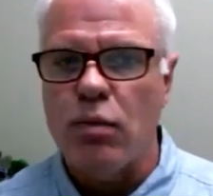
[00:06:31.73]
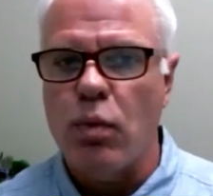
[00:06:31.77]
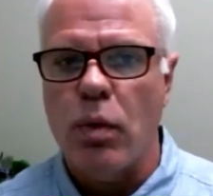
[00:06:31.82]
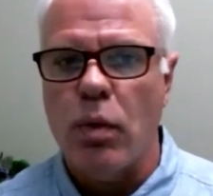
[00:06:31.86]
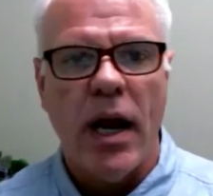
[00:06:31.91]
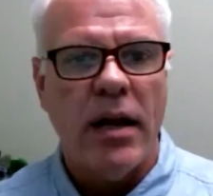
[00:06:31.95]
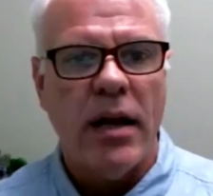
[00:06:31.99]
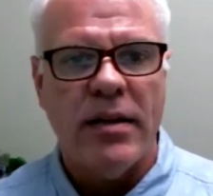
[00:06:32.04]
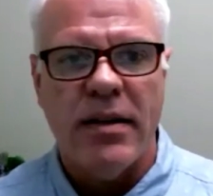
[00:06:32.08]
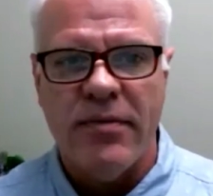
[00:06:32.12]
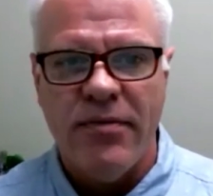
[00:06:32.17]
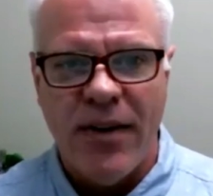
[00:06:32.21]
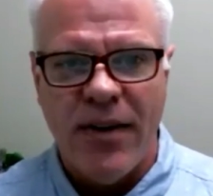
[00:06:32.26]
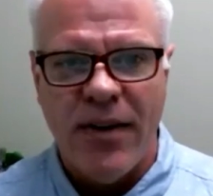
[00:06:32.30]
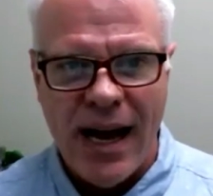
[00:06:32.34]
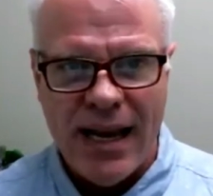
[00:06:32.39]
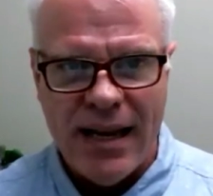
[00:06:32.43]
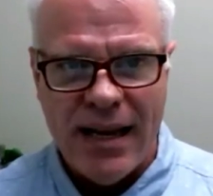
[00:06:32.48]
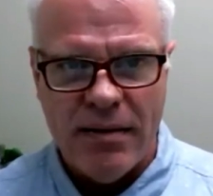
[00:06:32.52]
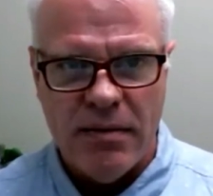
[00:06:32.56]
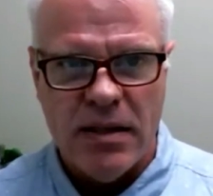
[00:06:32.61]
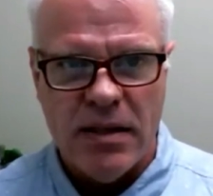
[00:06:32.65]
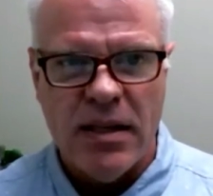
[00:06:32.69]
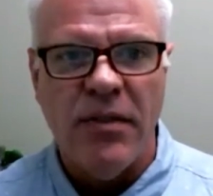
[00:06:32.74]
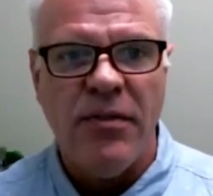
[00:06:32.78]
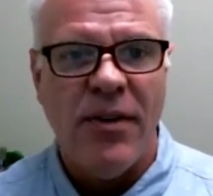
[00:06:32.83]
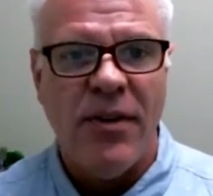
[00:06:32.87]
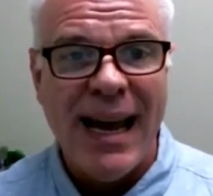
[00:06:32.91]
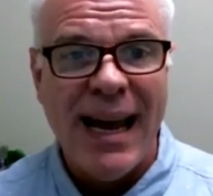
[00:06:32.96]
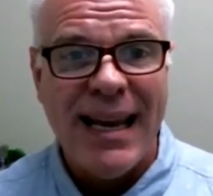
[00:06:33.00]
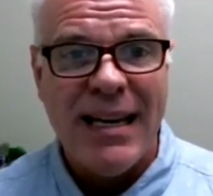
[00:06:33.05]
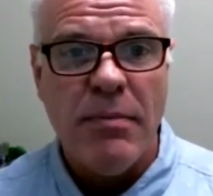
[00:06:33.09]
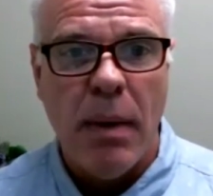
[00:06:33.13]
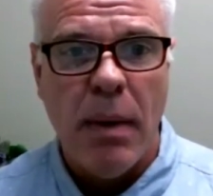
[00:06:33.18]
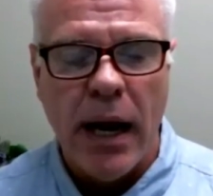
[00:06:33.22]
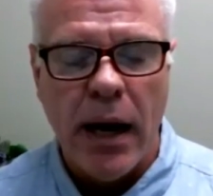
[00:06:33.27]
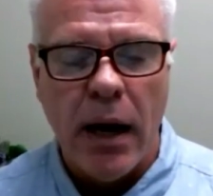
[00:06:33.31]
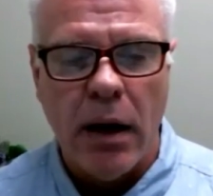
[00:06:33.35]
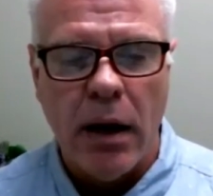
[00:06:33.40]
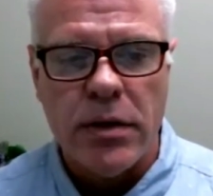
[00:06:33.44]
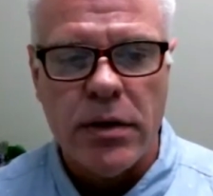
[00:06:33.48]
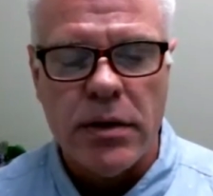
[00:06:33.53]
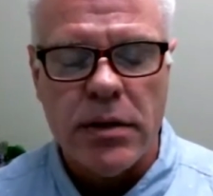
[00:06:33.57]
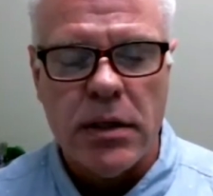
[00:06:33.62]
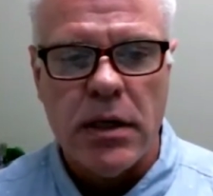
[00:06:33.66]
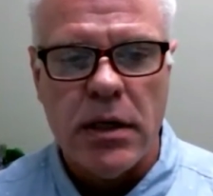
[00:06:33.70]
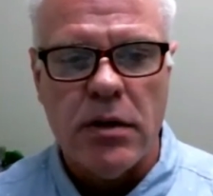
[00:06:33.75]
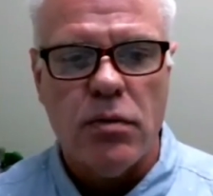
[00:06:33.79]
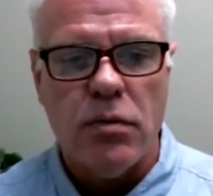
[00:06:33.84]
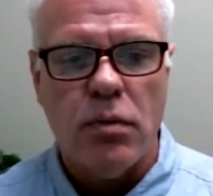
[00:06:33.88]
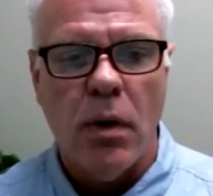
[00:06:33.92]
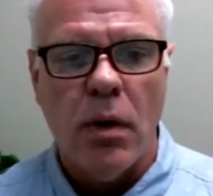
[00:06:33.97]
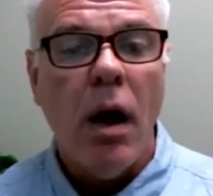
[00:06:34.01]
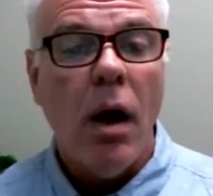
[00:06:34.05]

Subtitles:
We're not defined by our disease.